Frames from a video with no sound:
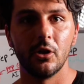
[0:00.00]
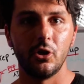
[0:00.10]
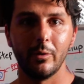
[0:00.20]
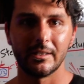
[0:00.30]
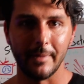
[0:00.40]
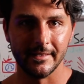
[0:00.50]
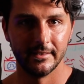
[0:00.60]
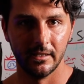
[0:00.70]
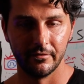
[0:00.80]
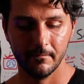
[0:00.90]
too
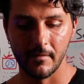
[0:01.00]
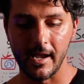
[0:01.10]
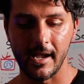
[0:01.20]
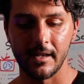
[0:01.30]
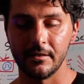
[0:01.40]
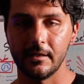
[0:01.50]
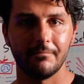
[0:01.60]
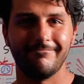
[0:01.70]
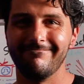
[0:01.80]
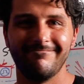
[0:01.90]
expensive and
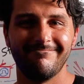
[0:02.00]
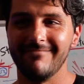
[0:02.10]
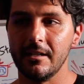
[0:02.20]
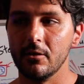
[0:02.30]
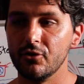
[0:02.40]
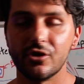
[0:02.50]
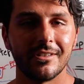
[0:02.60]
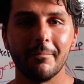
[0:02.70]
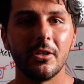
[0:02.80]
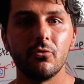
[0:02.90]
just
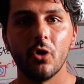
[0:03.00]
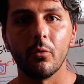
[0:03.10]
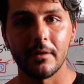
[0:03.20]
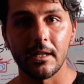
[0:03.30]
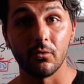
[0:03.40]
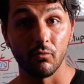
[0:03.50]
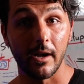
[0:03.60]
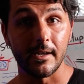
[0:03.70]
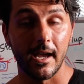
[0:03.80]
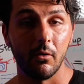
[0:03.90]
something you don't need
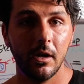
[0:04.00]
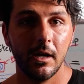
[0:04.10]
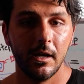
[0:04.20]
right now.